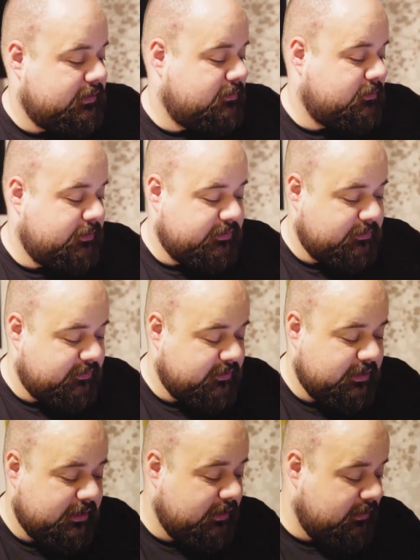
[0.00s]
once I'm
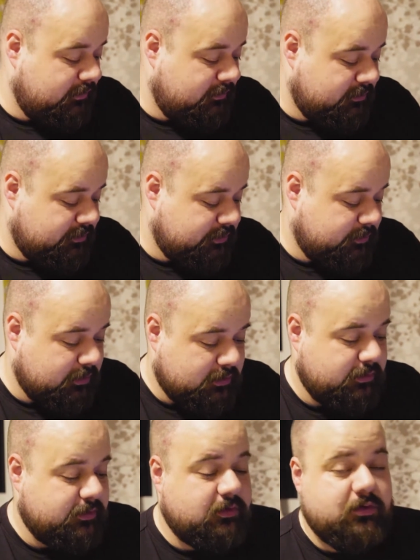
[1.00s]
signed in, which I'm not
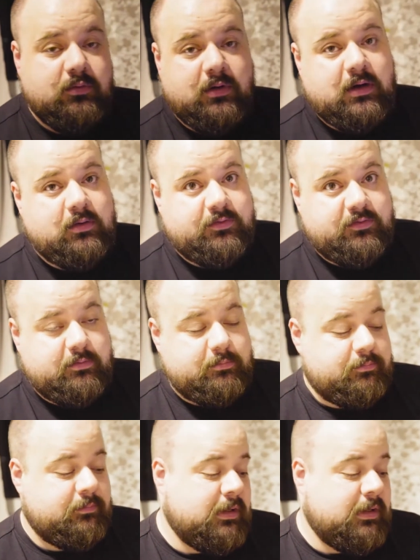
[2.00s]
going to do now, so I'm